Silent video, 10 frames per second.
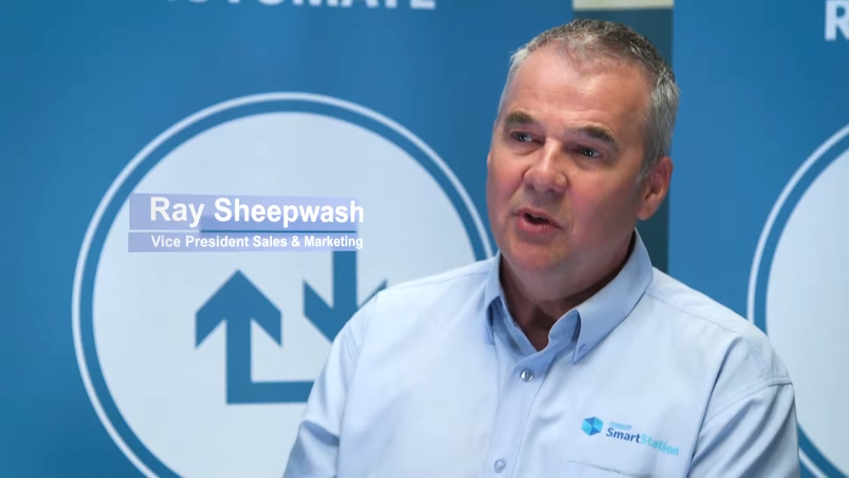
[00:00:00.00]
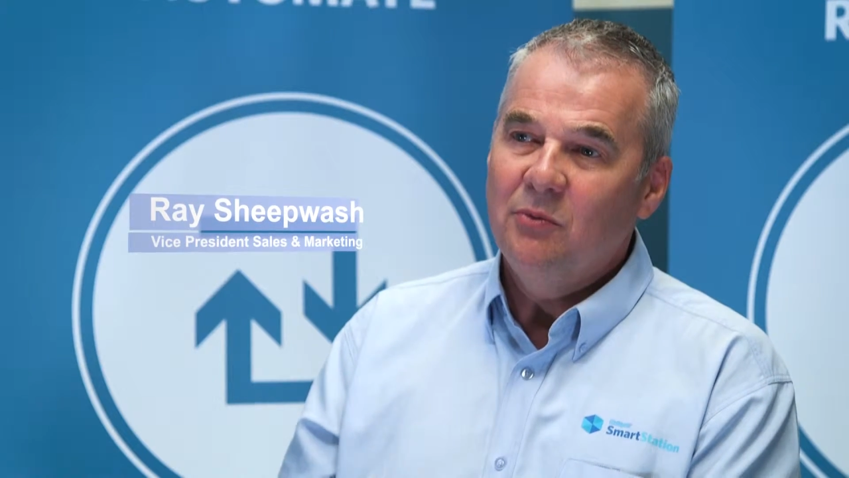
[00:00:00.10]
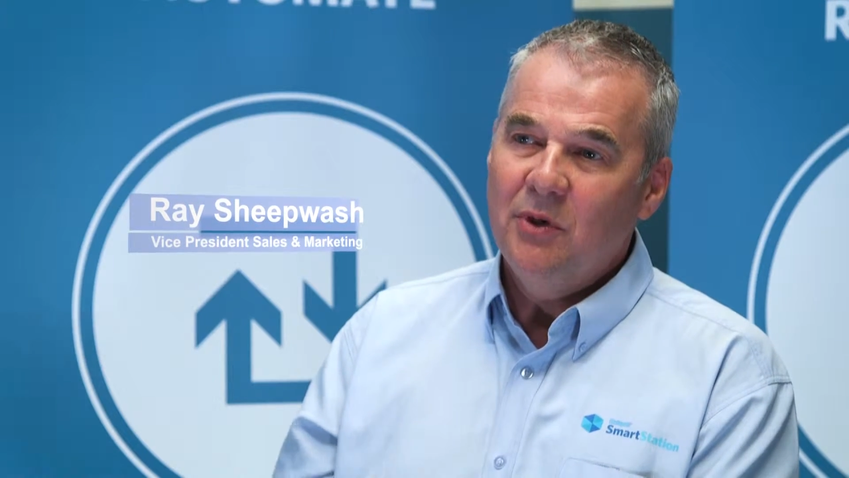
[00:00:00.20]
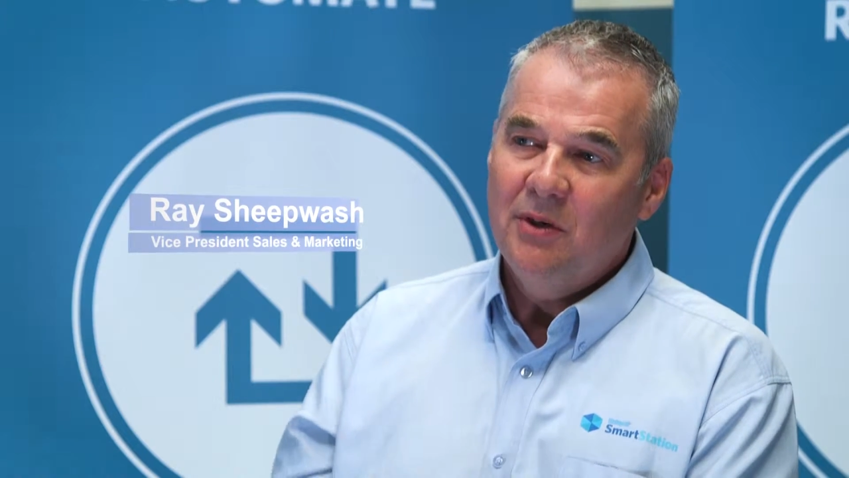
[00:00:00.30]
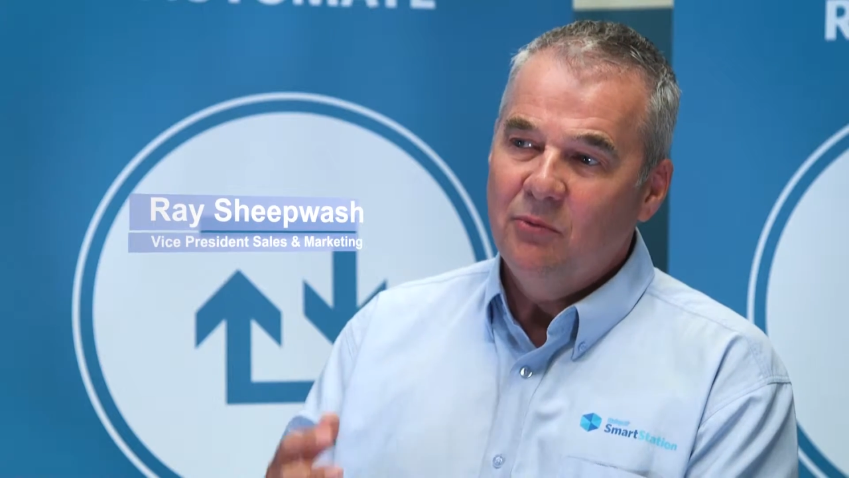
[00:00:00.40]

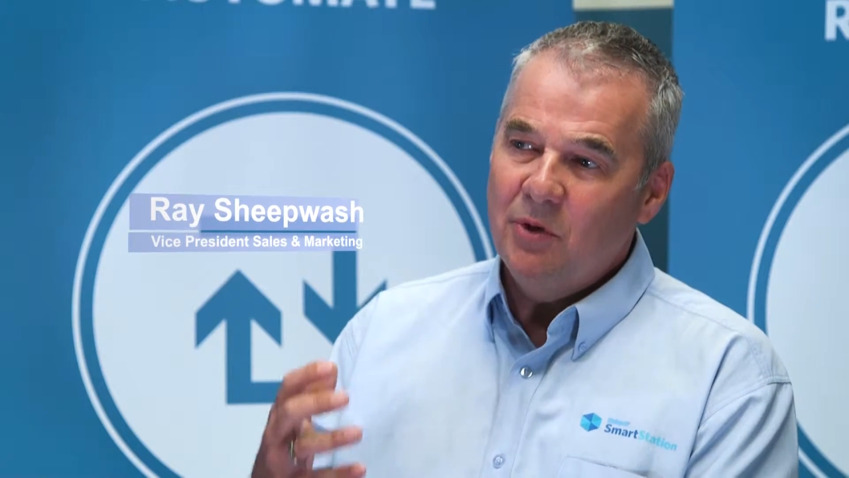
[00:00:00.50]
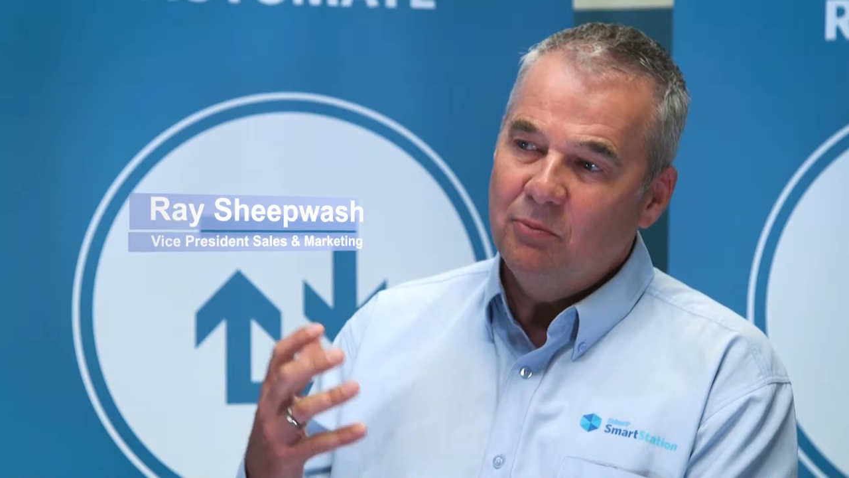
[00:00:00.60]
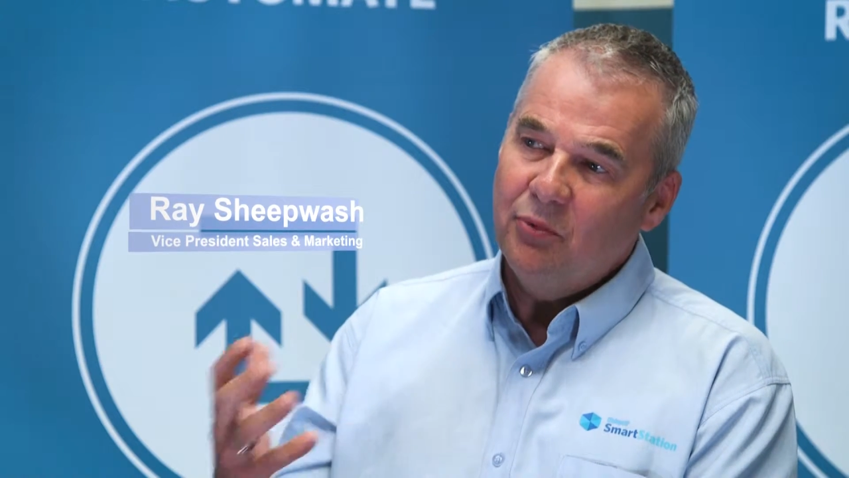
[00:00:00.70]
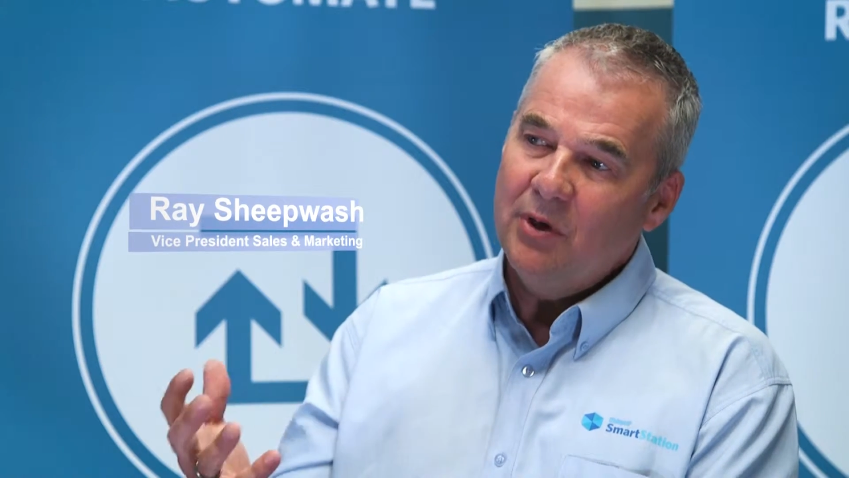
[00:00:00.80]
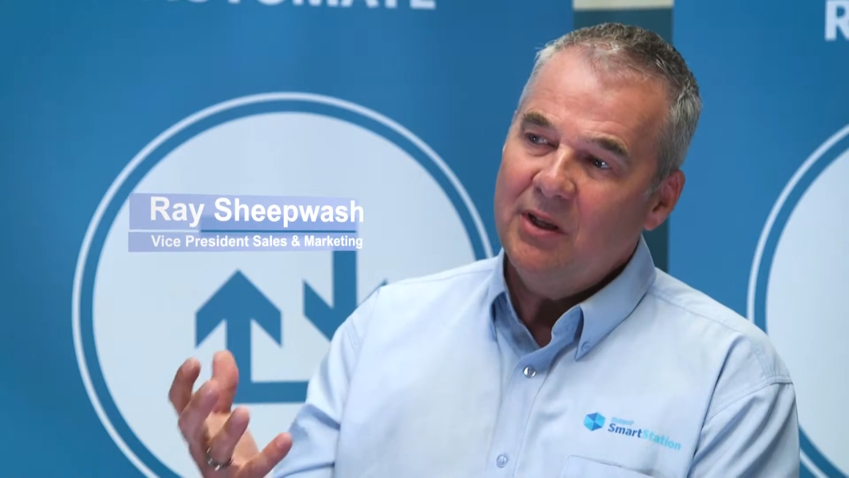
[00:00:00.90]
We
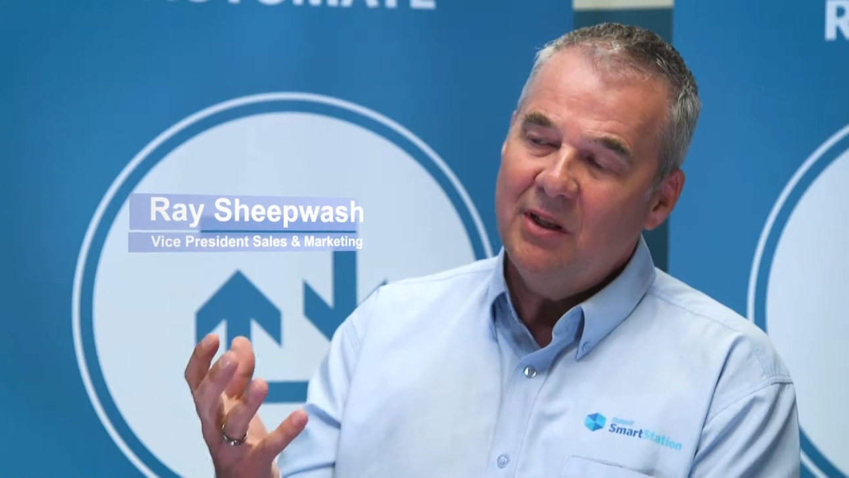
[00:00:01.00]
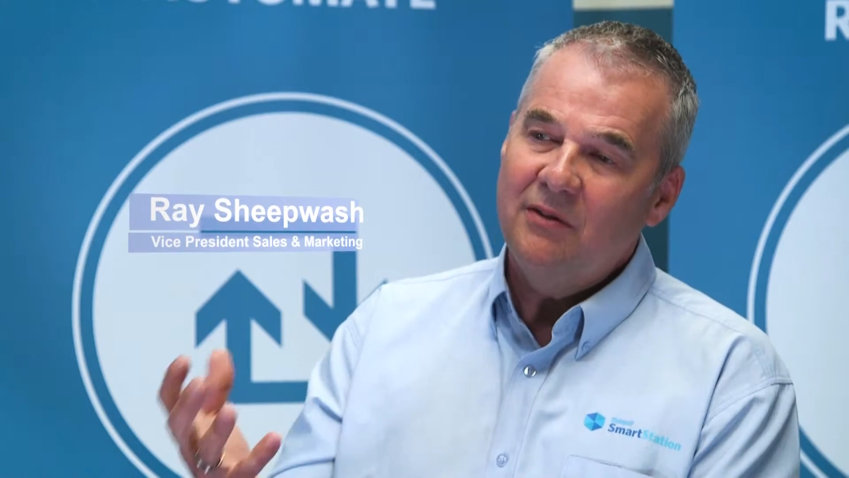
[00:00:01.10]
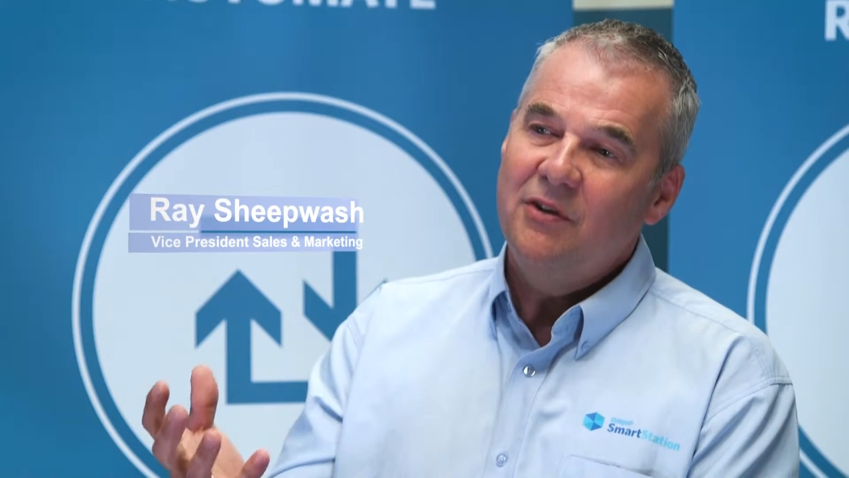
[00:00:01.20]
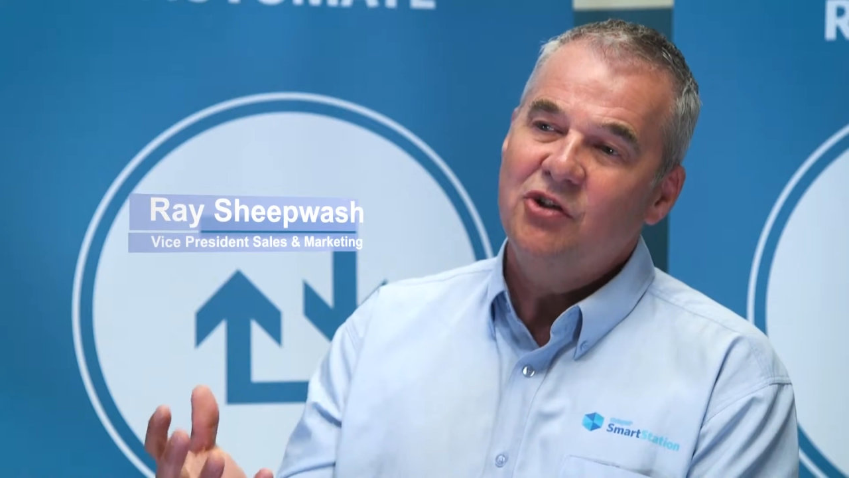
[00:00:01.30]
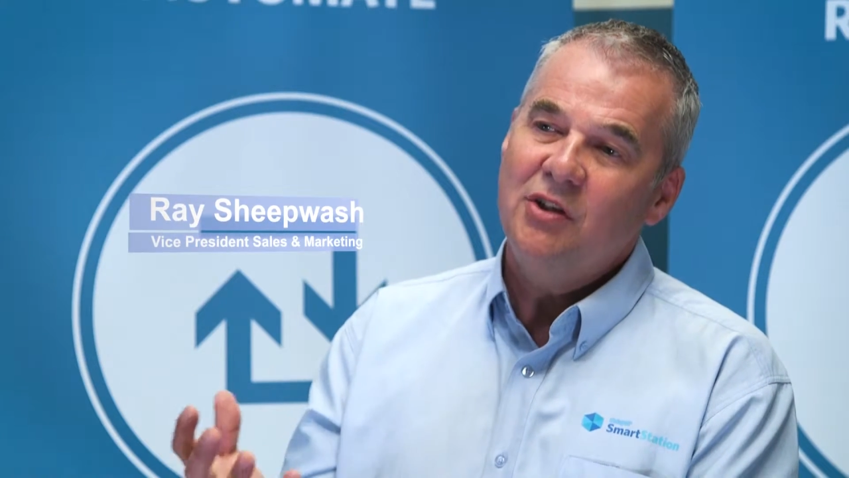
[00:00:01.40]
bring the
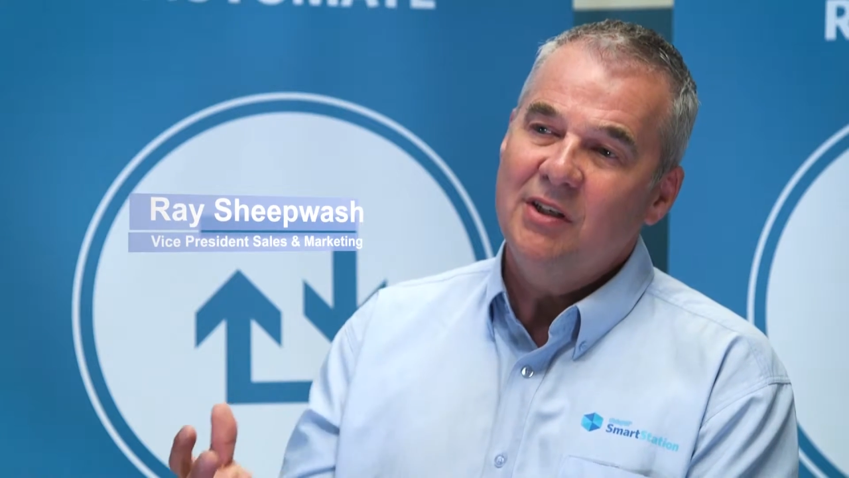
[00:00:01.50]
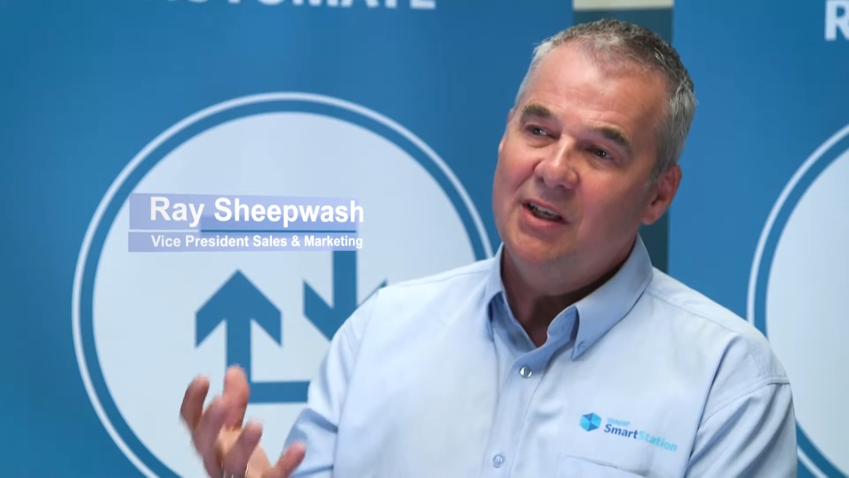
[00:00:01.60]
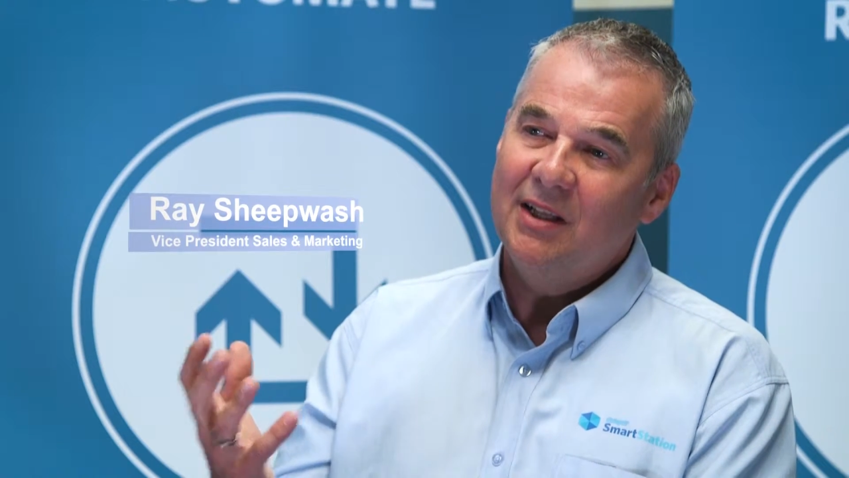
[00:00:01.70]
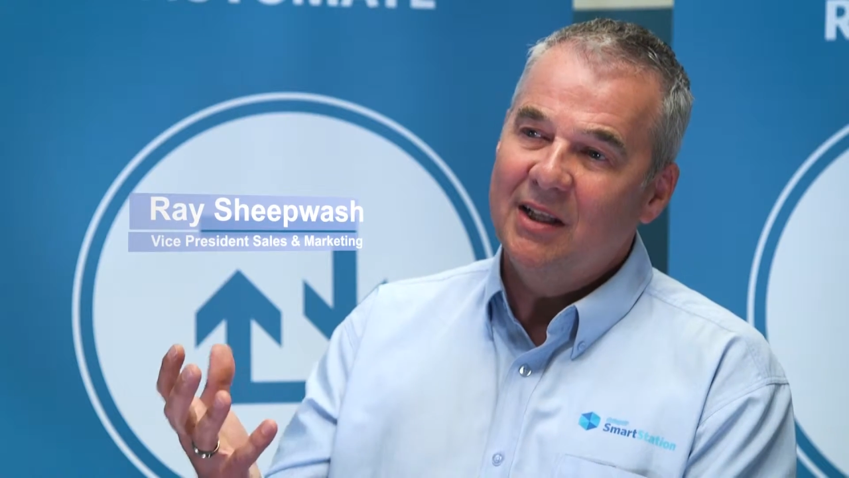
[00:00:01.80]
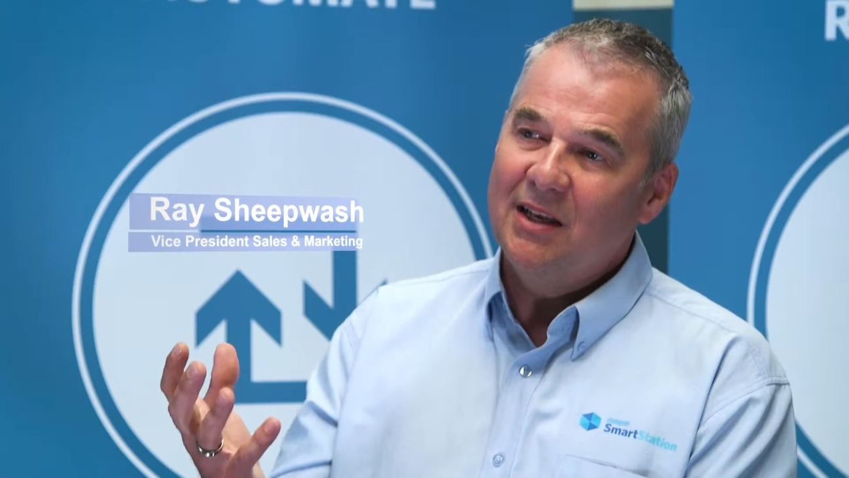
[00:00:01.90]
efficiency
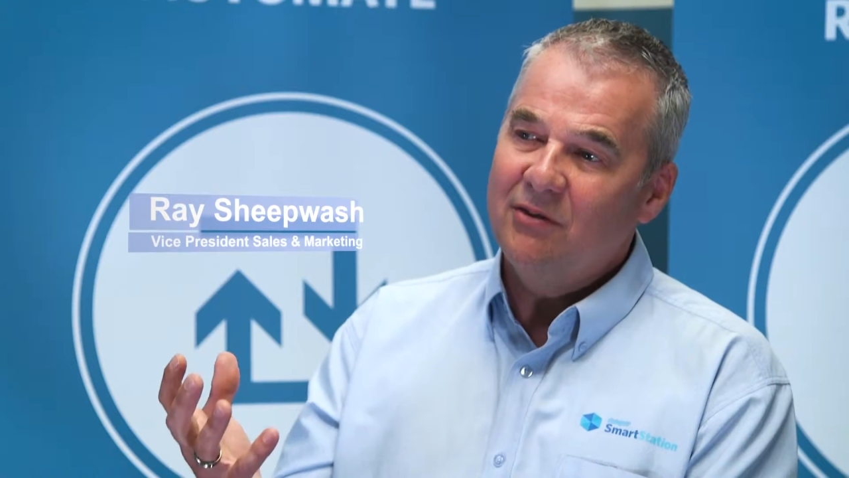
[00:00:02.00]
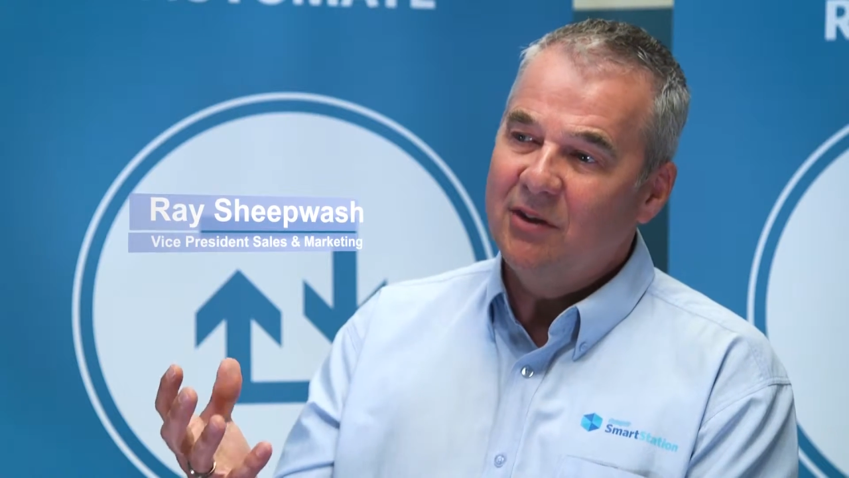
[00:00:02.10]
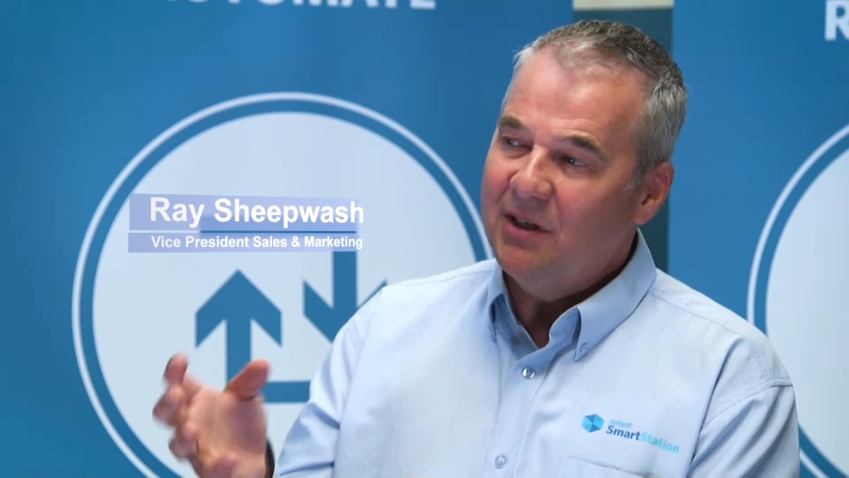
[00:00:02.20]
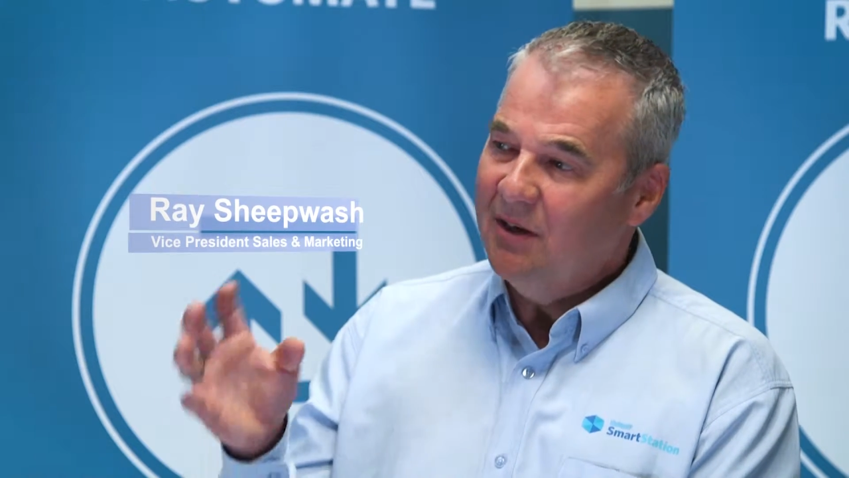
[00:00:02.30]
level